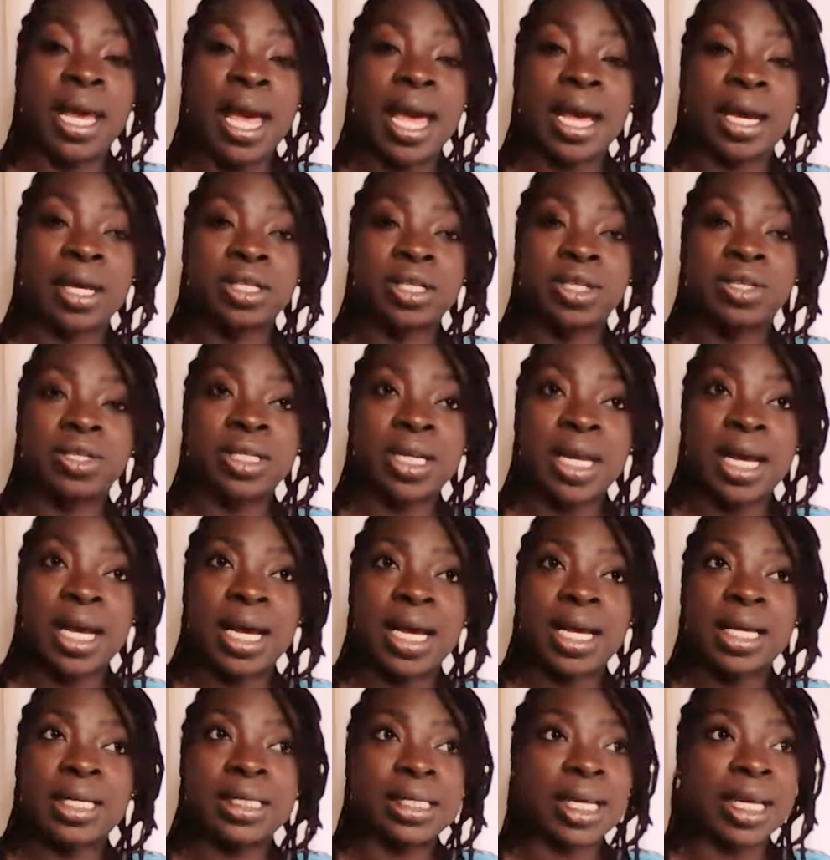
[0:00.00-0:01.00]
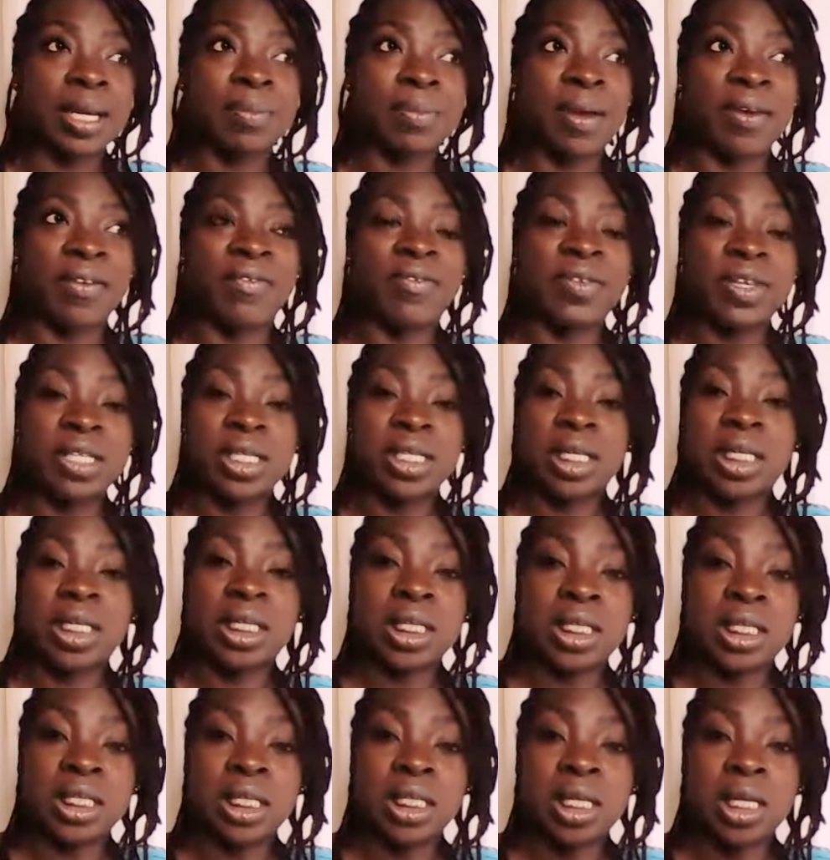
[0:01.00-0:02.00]
exercise, like my
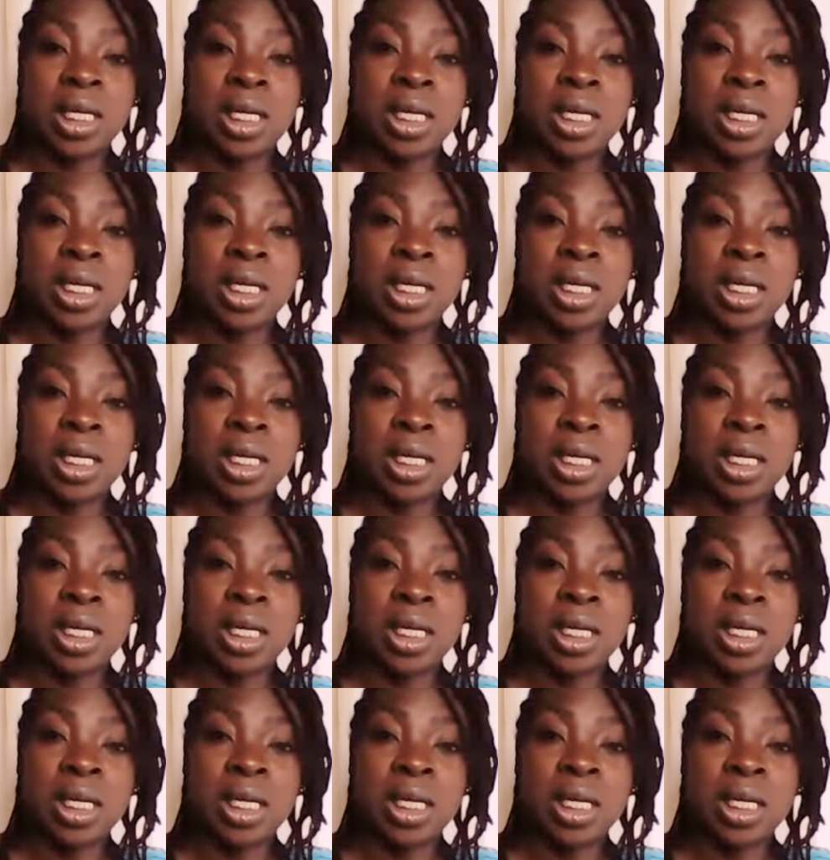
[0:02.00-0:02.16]
physical